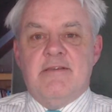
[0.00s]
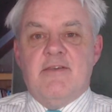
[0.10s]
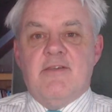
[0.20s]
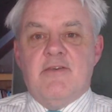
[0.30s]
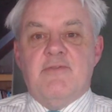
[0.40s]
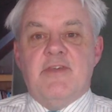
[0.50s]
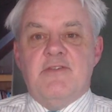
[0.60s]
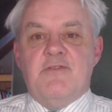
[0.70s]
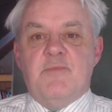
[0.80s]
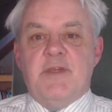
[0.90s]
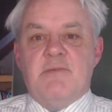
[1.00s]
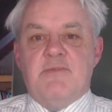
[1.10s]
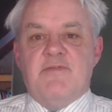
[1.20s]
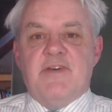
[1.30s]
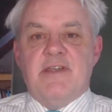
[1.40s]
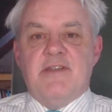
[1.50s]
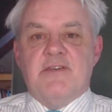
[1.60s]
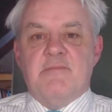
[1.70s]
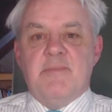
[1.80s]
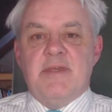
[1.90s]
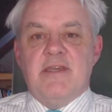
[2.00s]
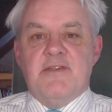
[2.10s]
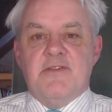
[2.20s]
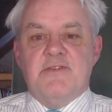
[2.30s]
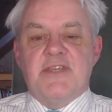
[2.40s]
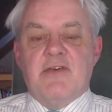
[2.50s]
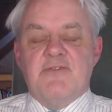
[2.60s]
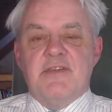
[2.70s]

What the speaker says: then you'll be able to find me under the South